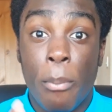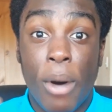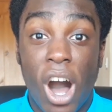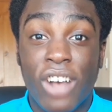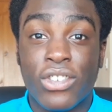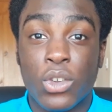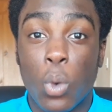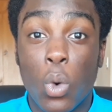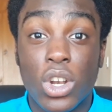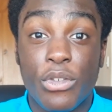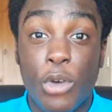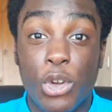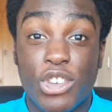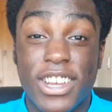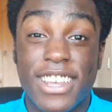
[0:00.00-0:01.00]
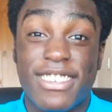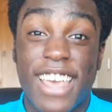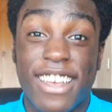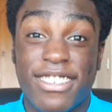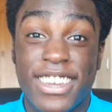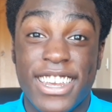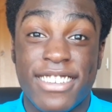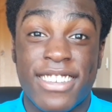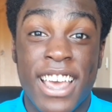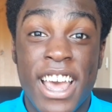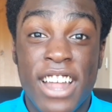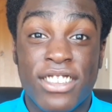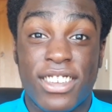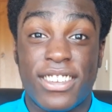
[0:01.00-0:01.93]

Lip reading: passing all of your GCSEs,